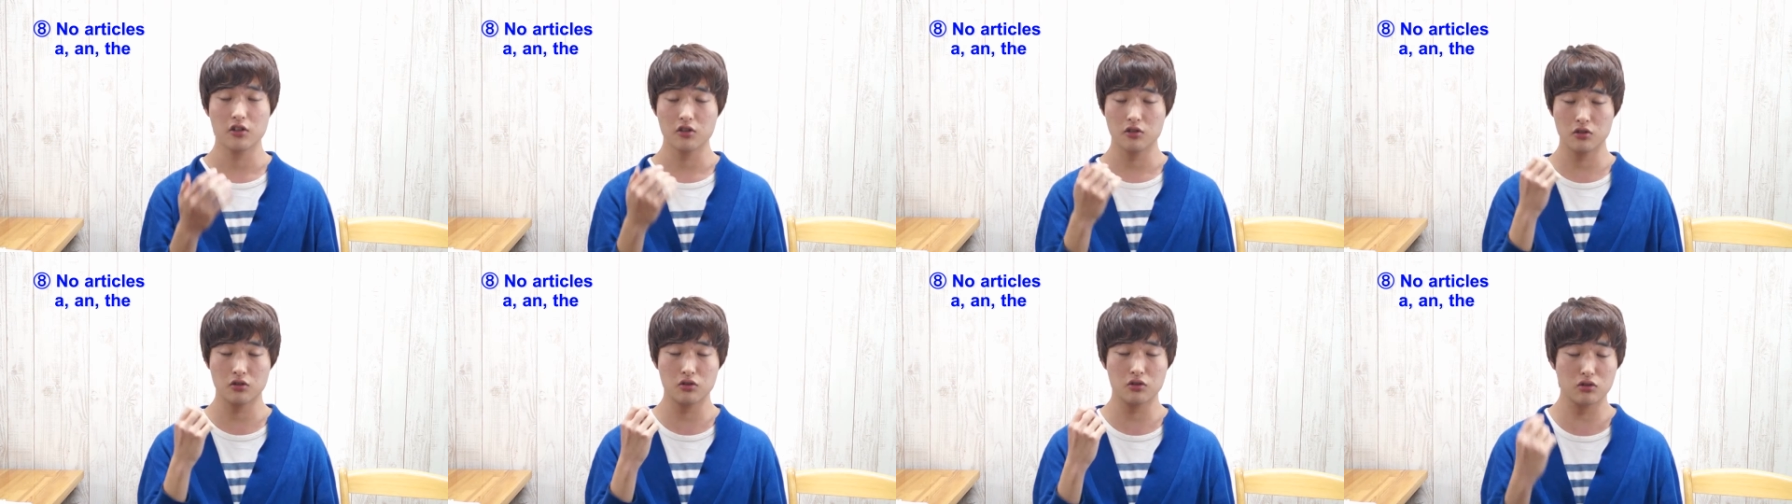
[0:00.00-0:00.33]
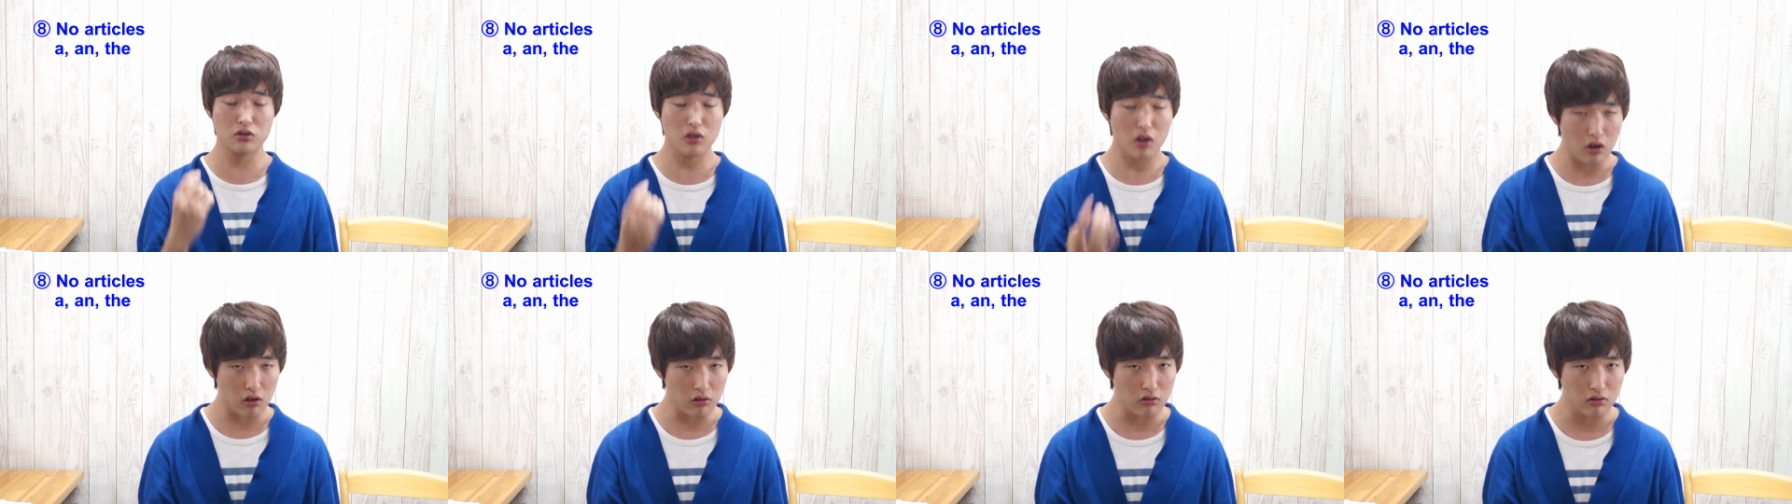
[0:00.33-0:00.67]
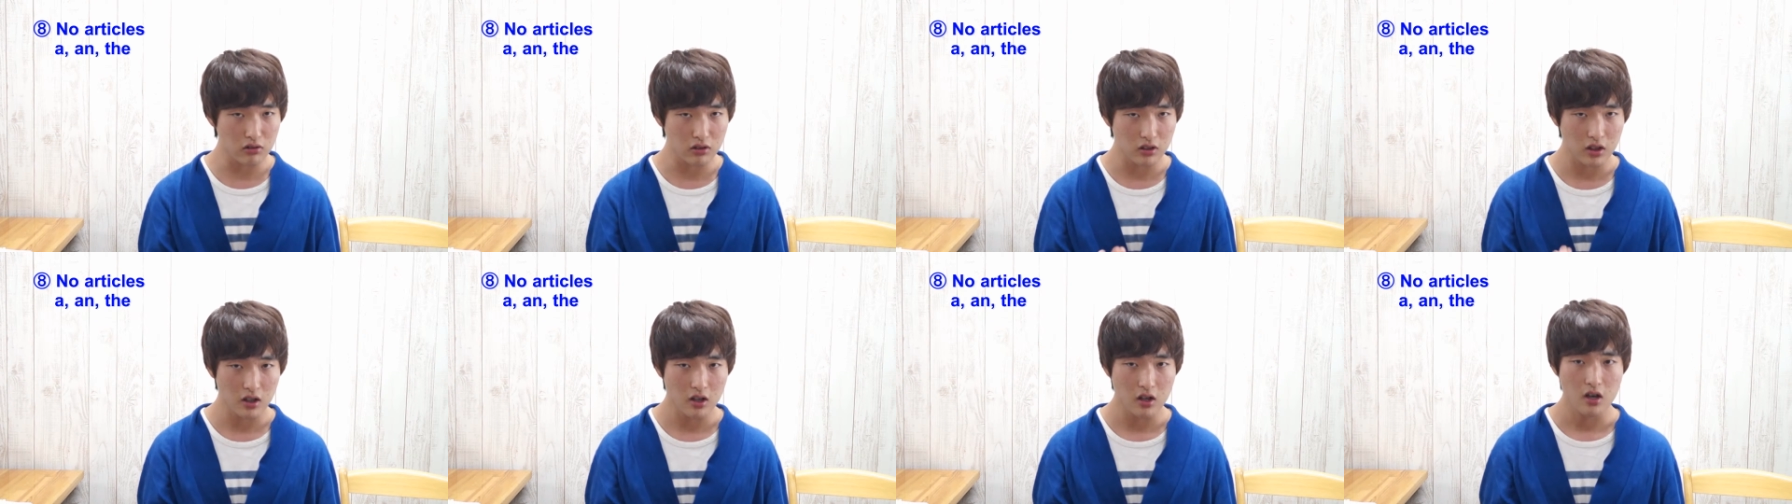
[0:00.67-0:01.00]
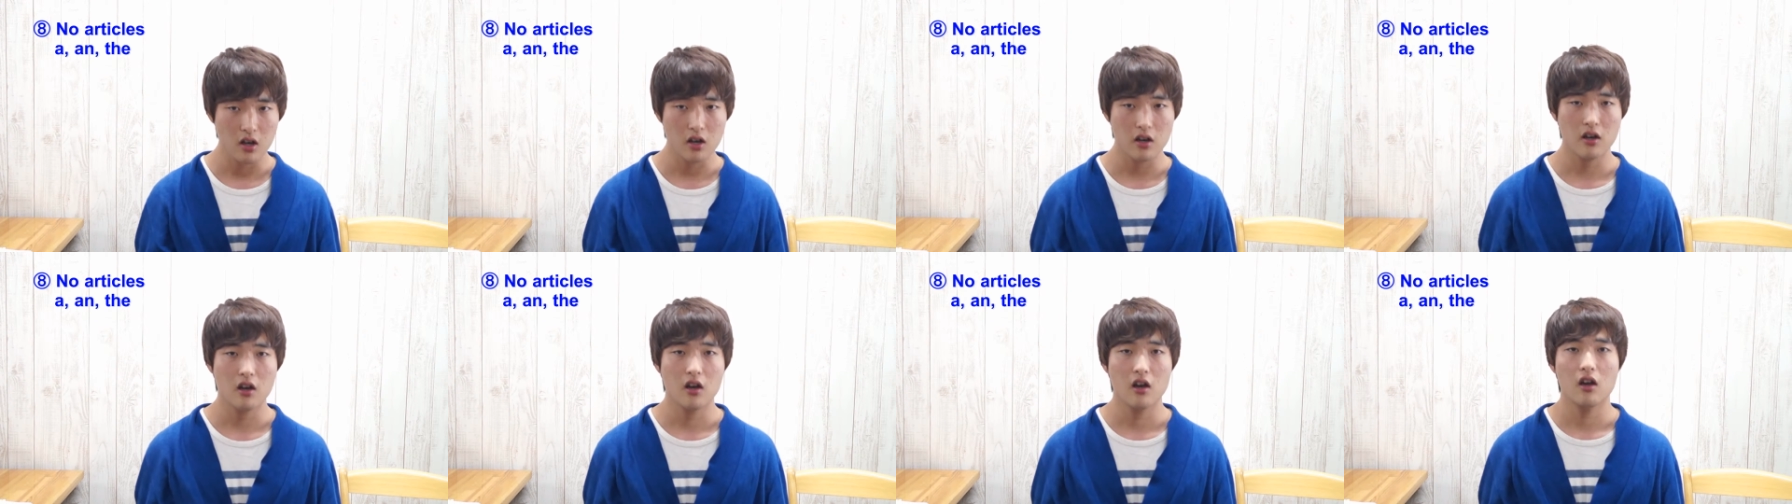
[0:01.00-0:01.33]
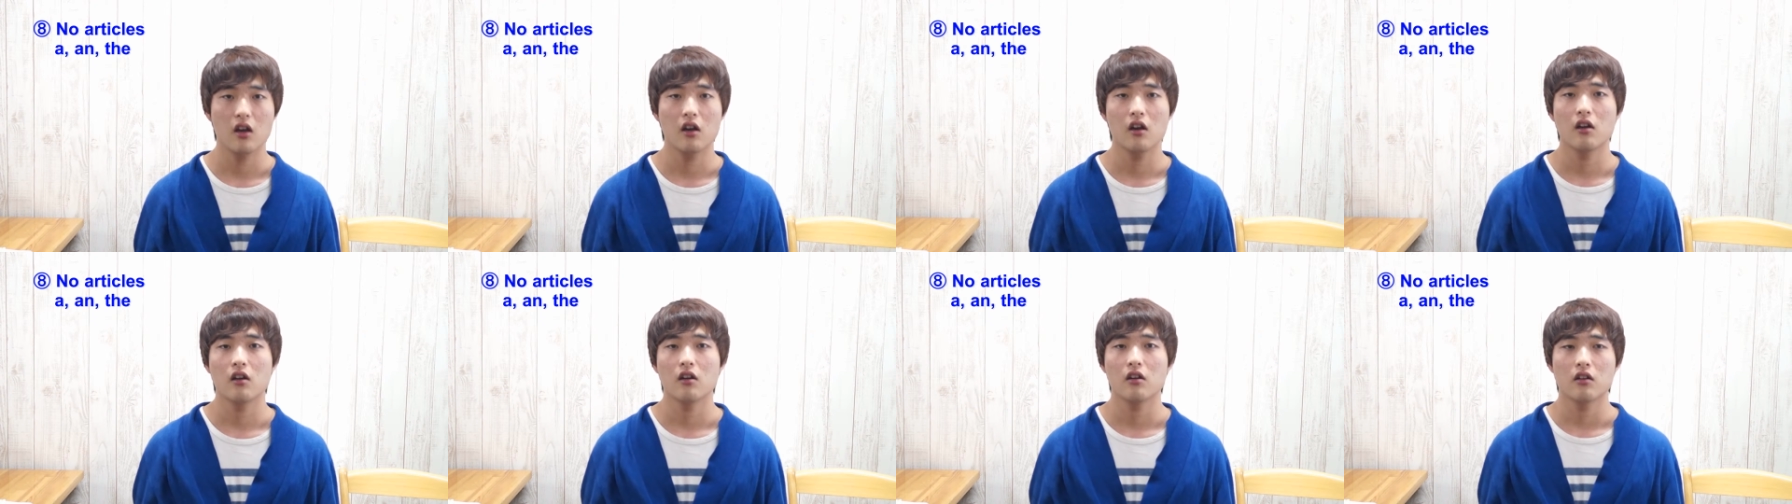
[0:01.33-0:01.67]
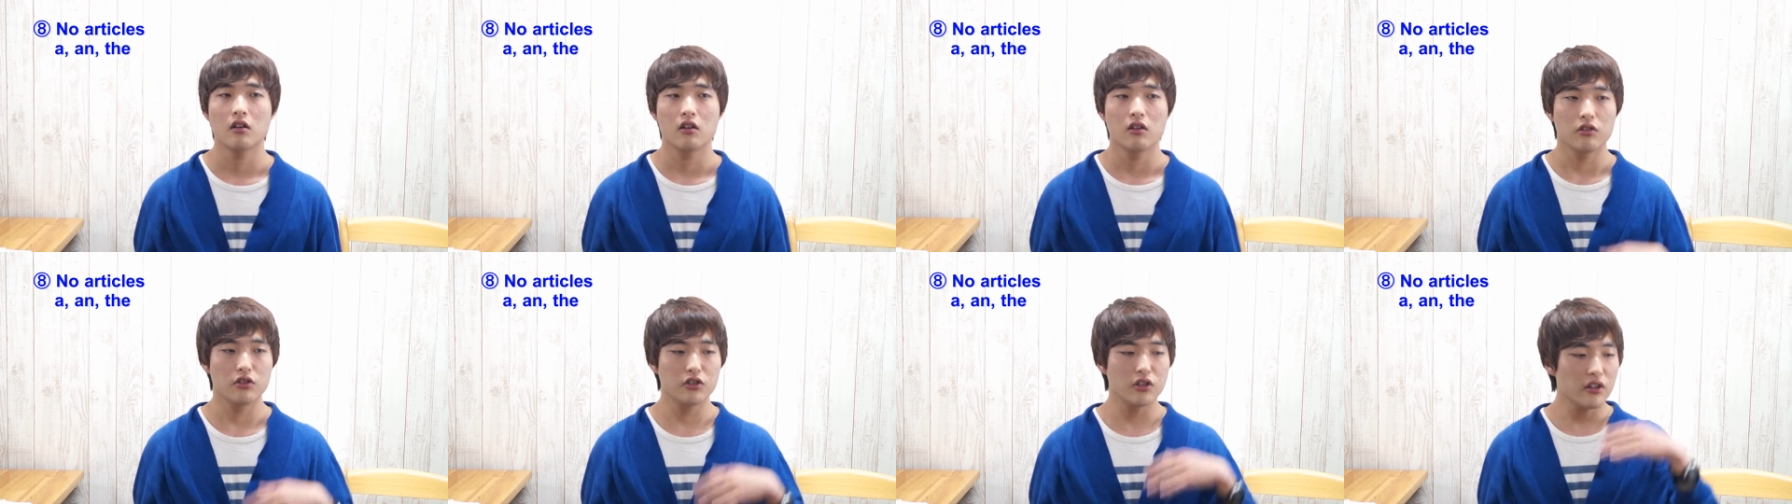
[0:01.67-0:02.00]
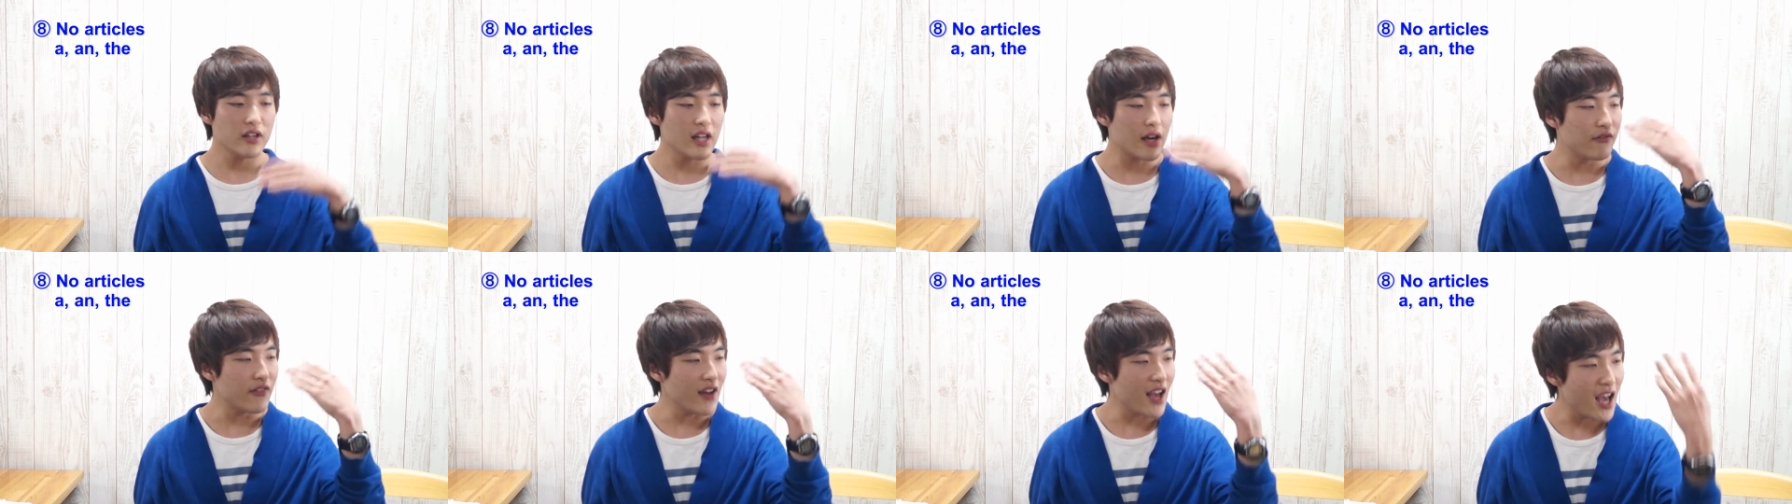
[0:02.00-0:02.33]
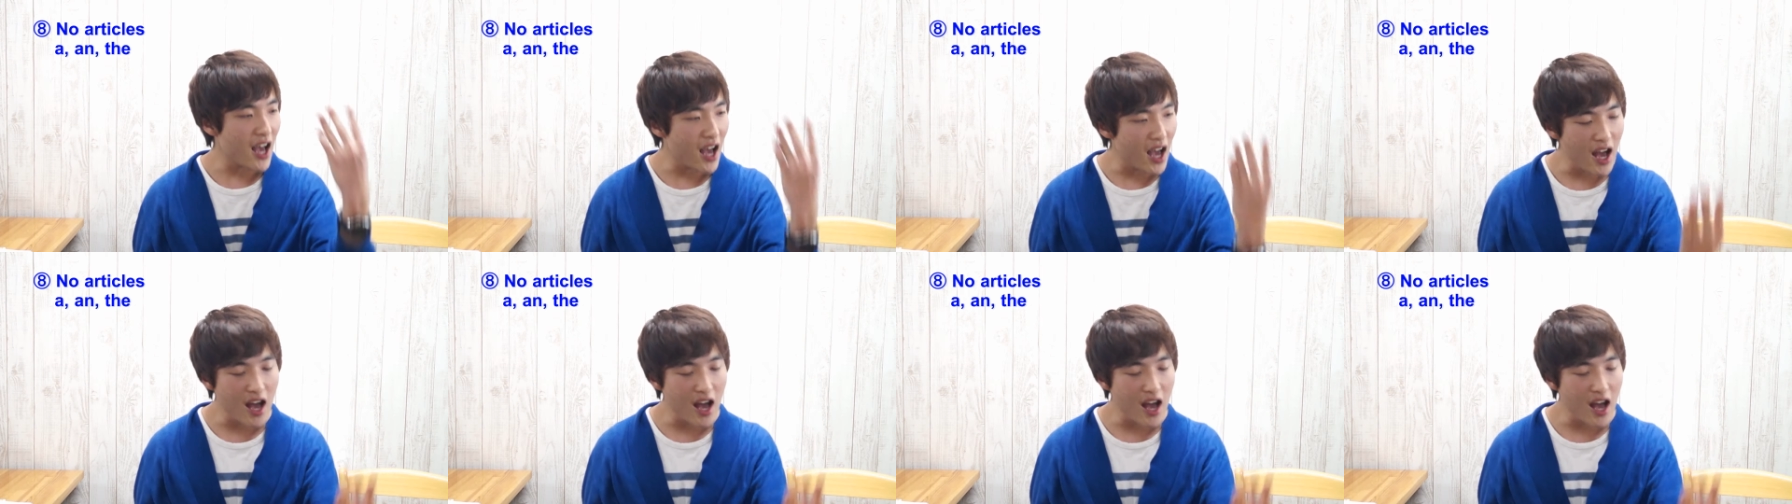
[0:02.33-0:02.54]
So you don't have